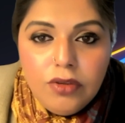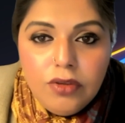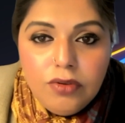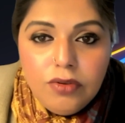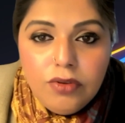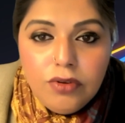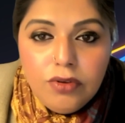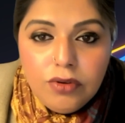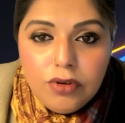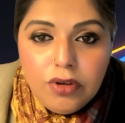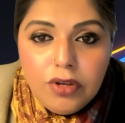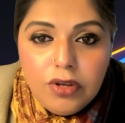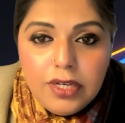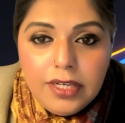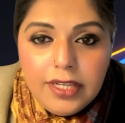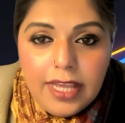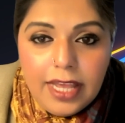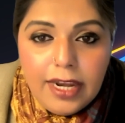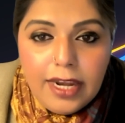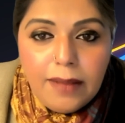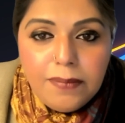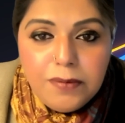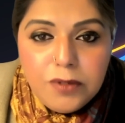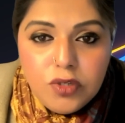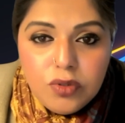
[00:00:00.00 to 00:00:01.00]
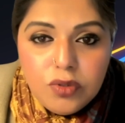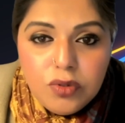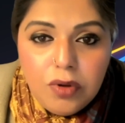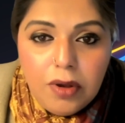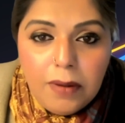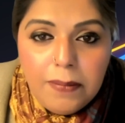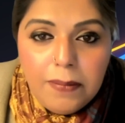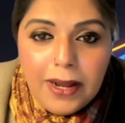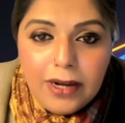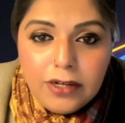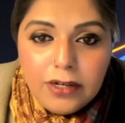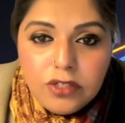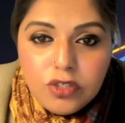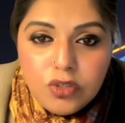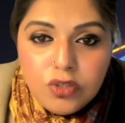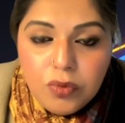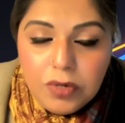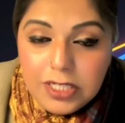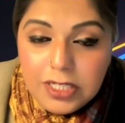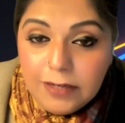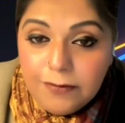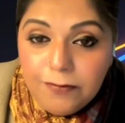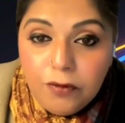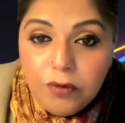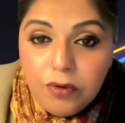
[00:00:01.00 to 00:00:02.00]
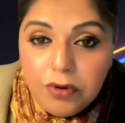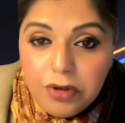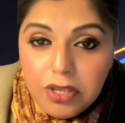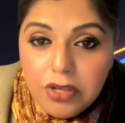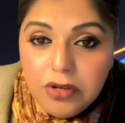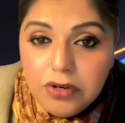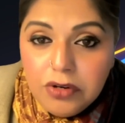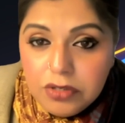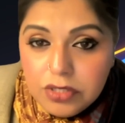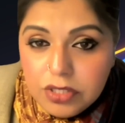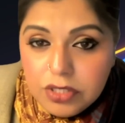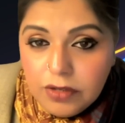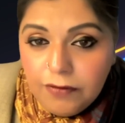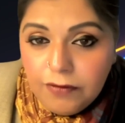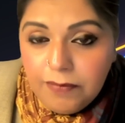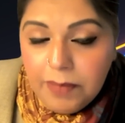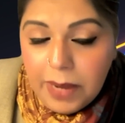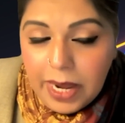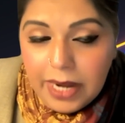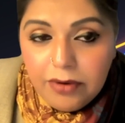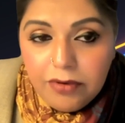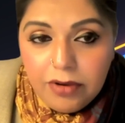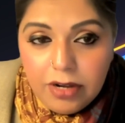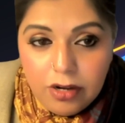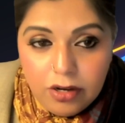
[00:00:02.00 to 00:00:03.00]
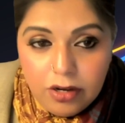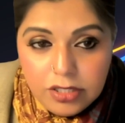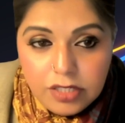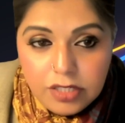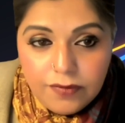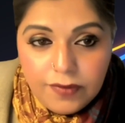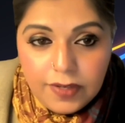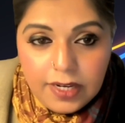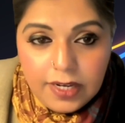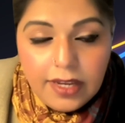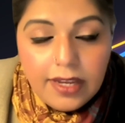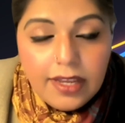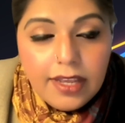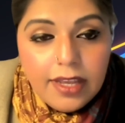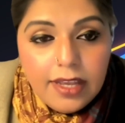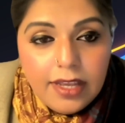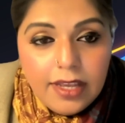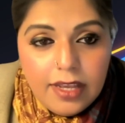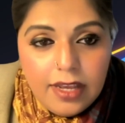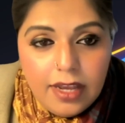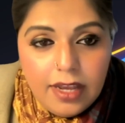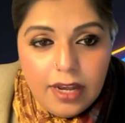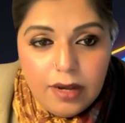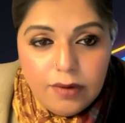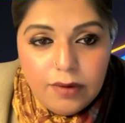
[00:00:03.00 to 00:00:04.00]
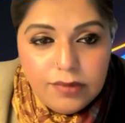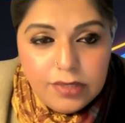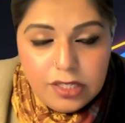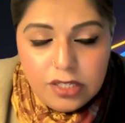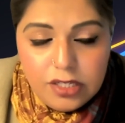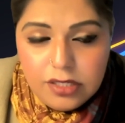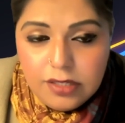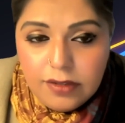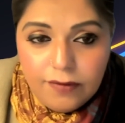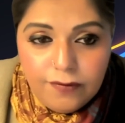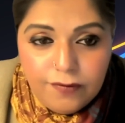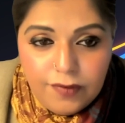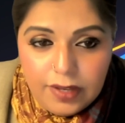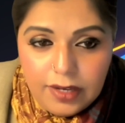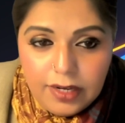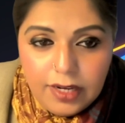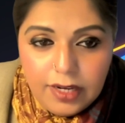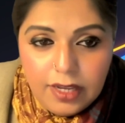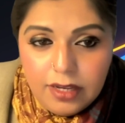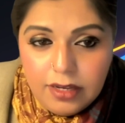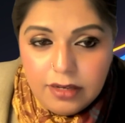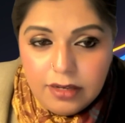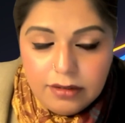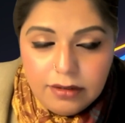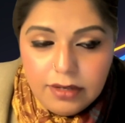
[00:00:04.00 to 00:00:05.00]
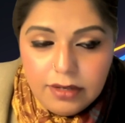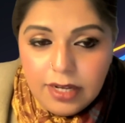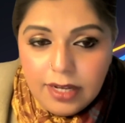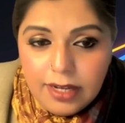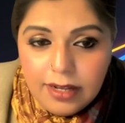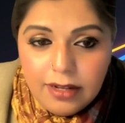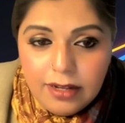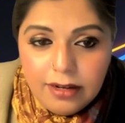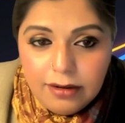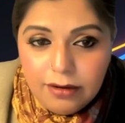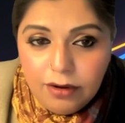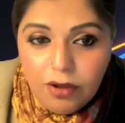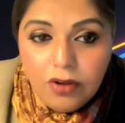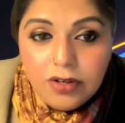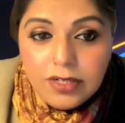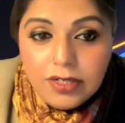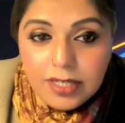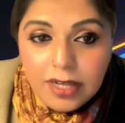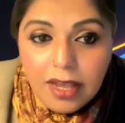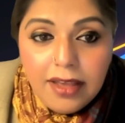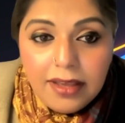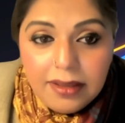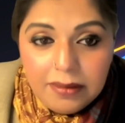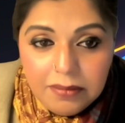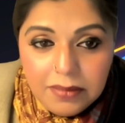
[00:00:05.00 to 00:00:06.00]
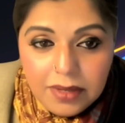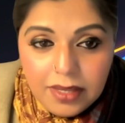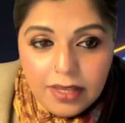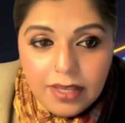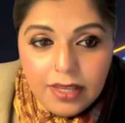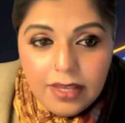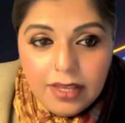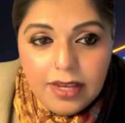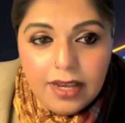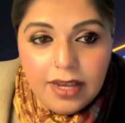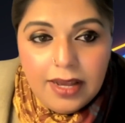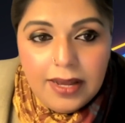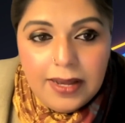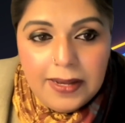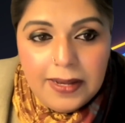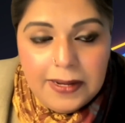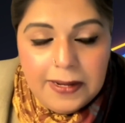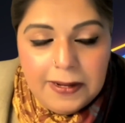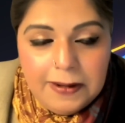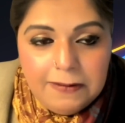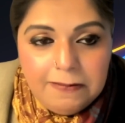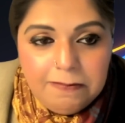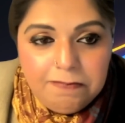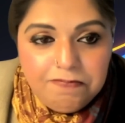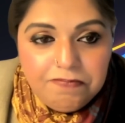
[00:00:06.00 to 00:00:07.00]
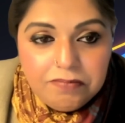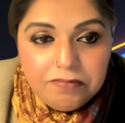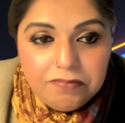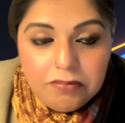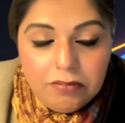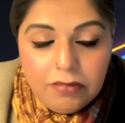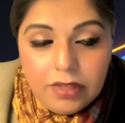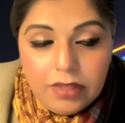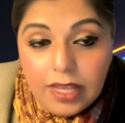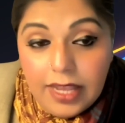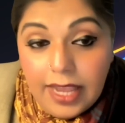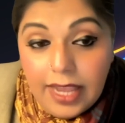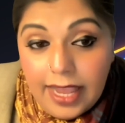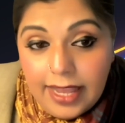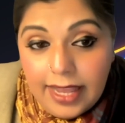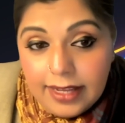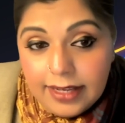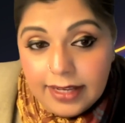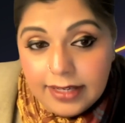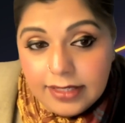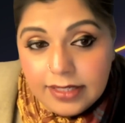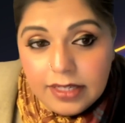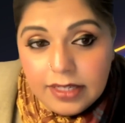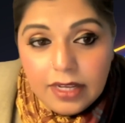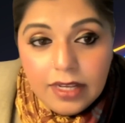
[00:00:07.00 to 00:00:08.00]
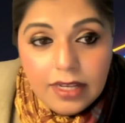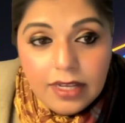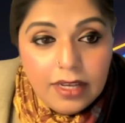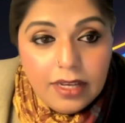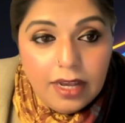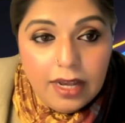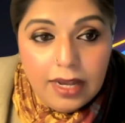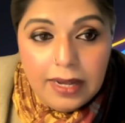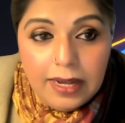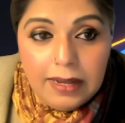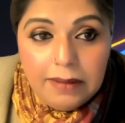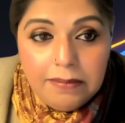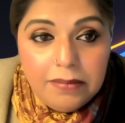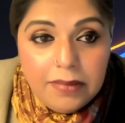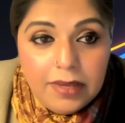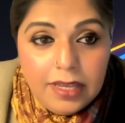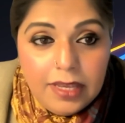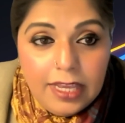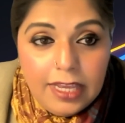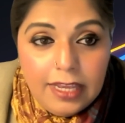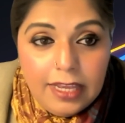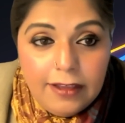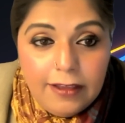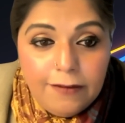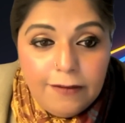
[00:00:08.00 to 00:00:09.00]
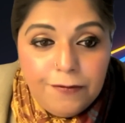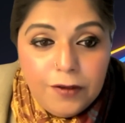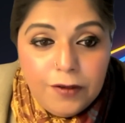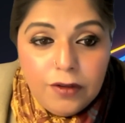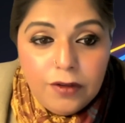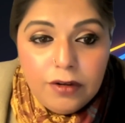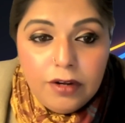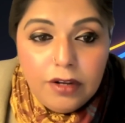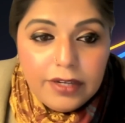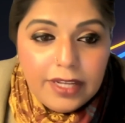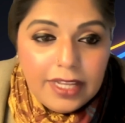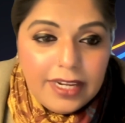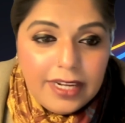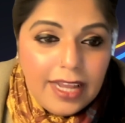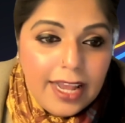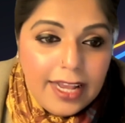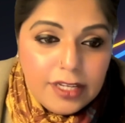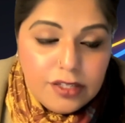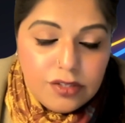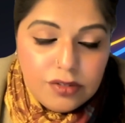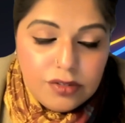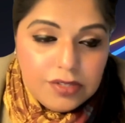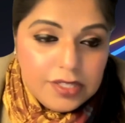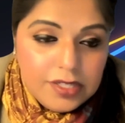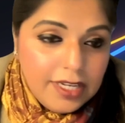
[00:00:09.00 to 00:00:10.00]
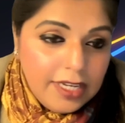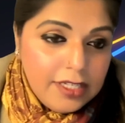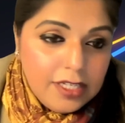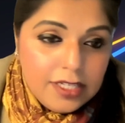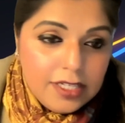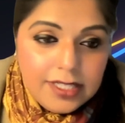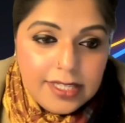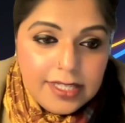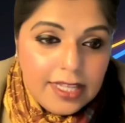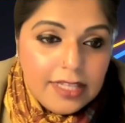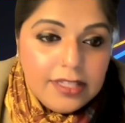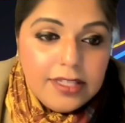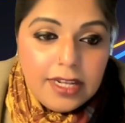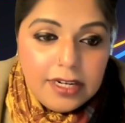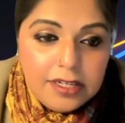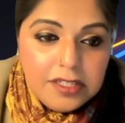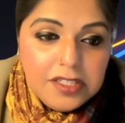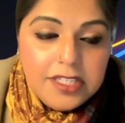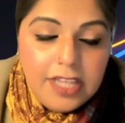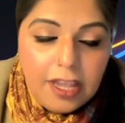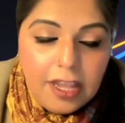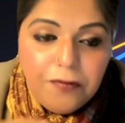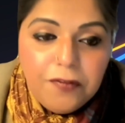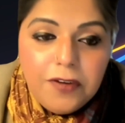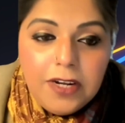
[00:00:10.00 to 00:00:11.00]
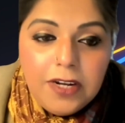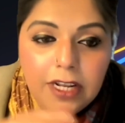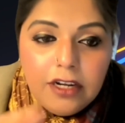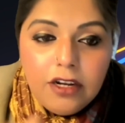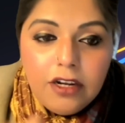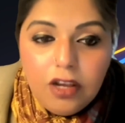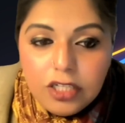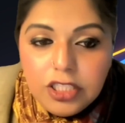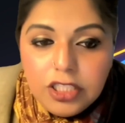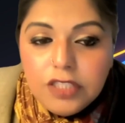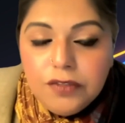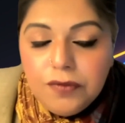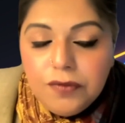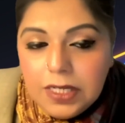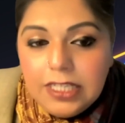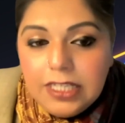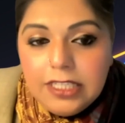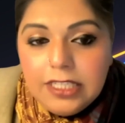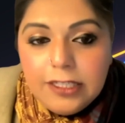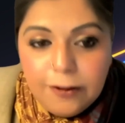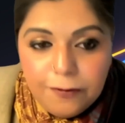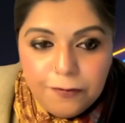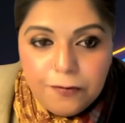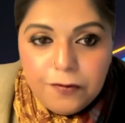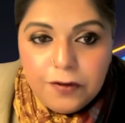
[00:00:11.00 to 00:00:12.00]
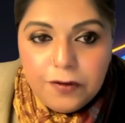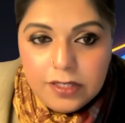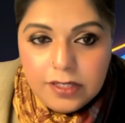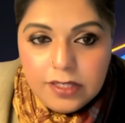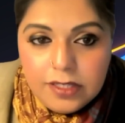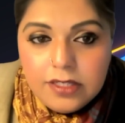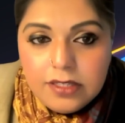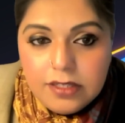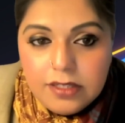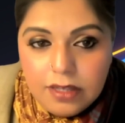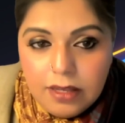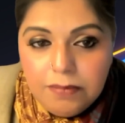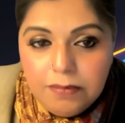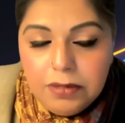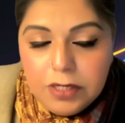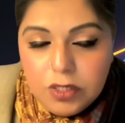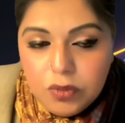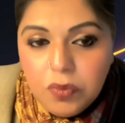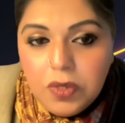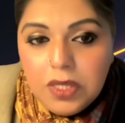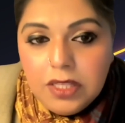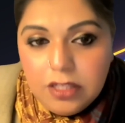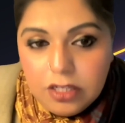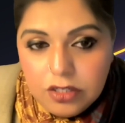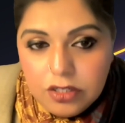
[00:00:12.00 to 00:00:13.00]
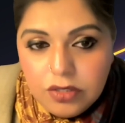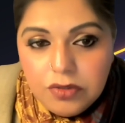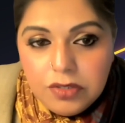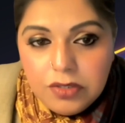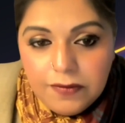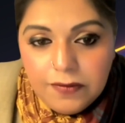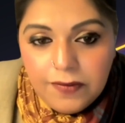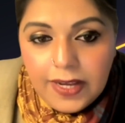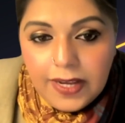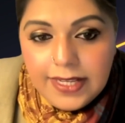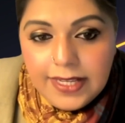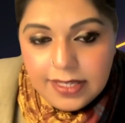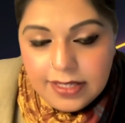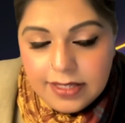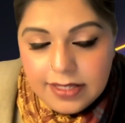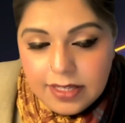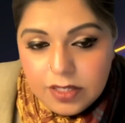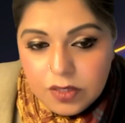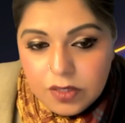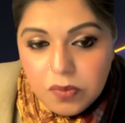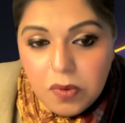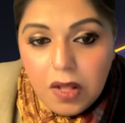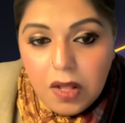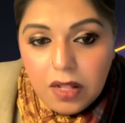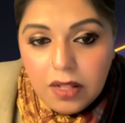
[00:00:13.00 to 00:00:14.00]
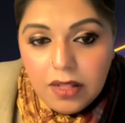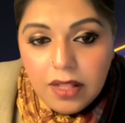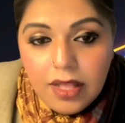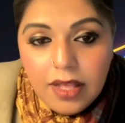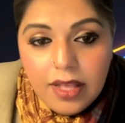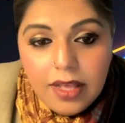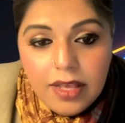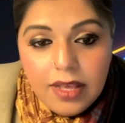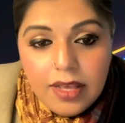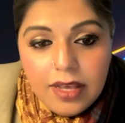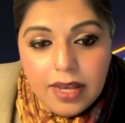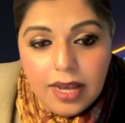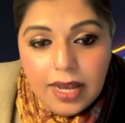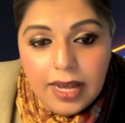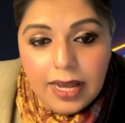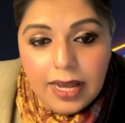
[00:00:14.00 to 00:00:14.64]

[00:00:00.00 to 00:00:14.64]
you could get up to about 24 years of battery longevity, which is a very long time. And if you look at ISO standards, there's definitely a longevity difference between the two devices as well.